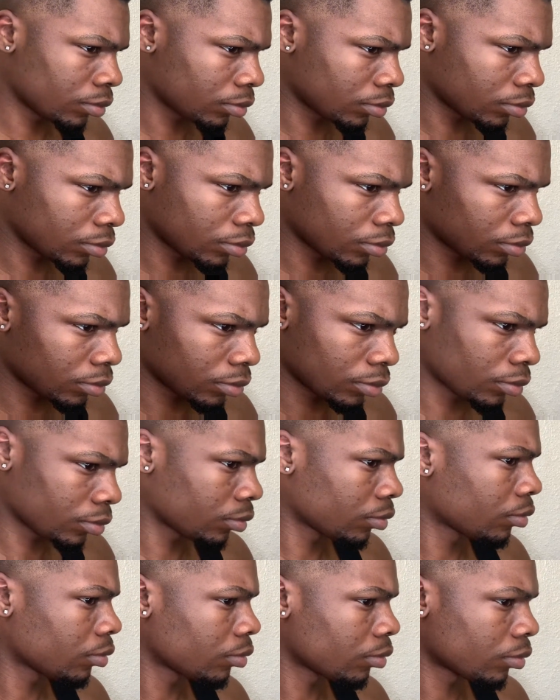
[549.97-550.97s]
and I cut
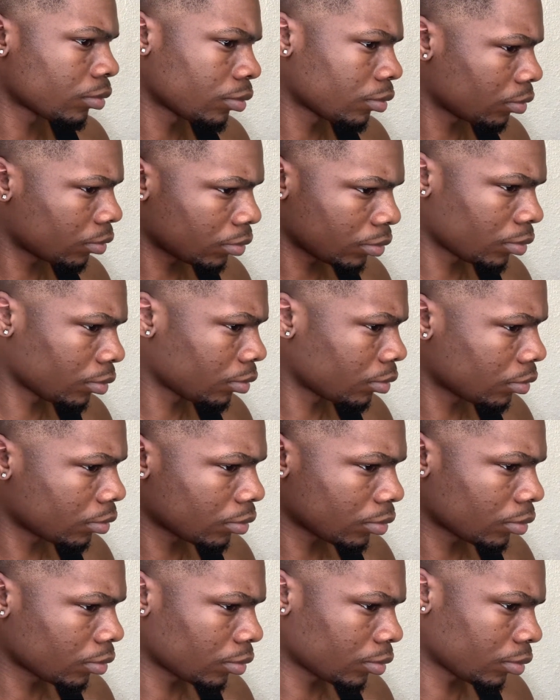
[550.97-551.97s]
them off.
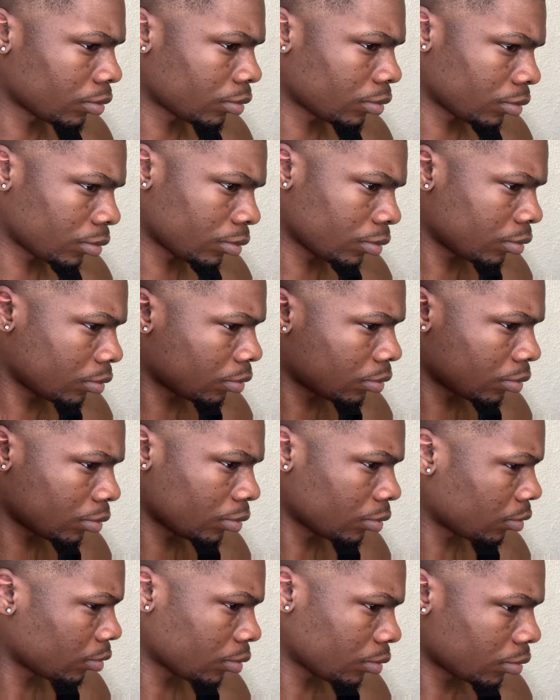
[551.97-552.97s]
And so now
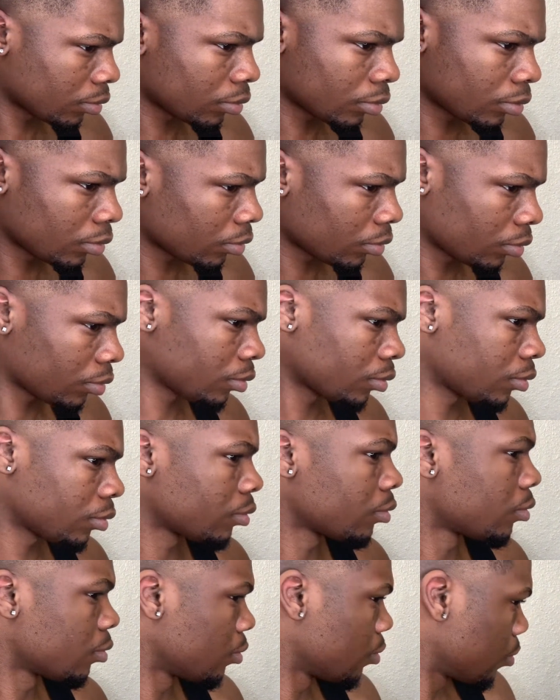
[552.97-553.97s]
I'm just trying to wave
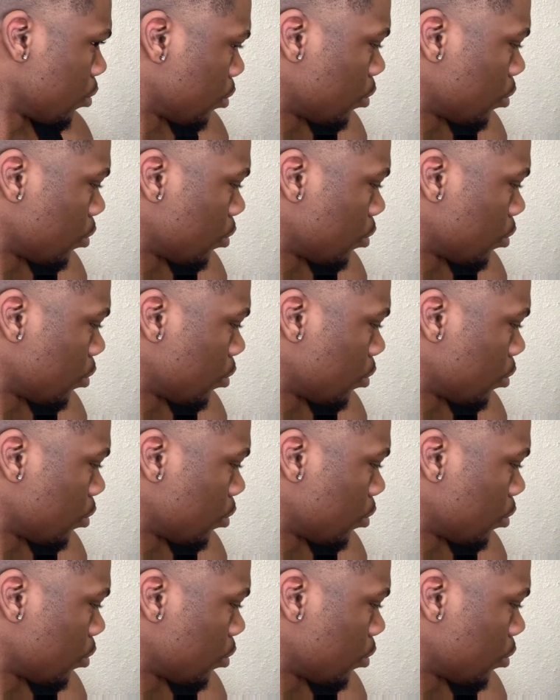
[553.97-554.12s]
back up.